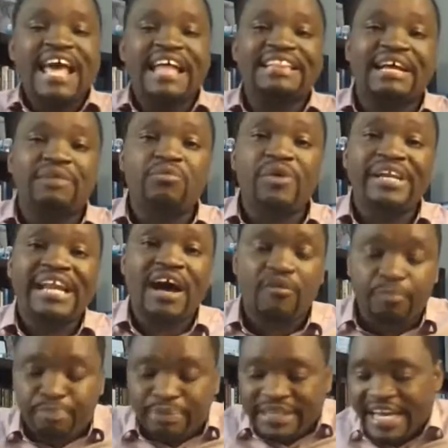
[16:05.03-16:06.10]
and then we
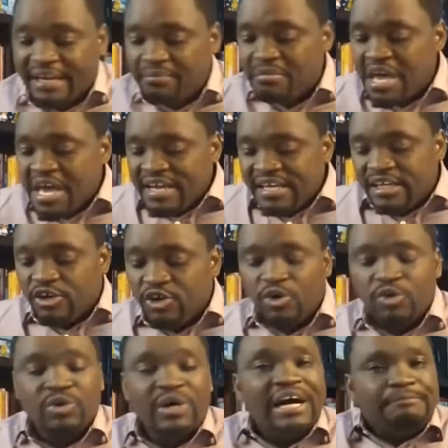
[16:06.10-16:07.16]
now blame, you
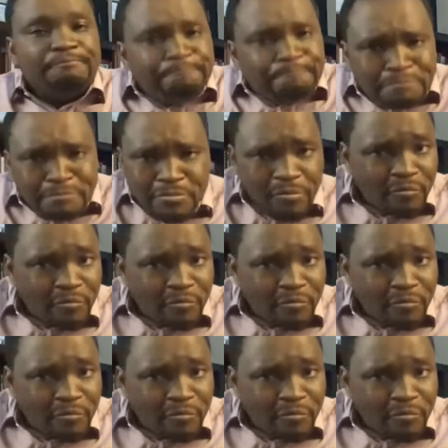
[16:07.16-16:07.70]
know, um,